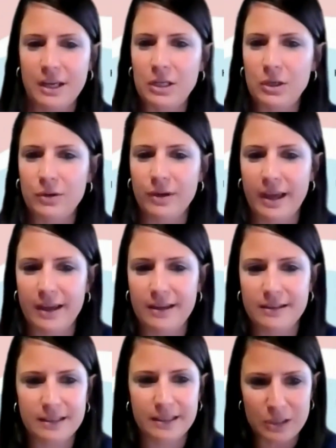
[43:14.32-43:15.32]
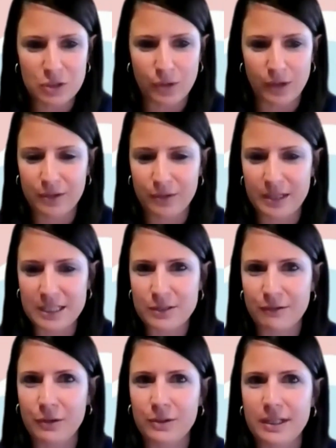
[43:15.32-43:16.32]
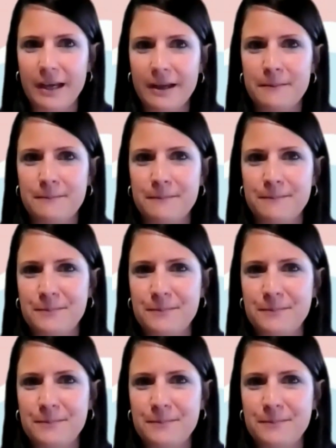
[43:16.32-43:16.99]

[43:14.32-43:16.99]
Thank you, and enjoy the rest of your day.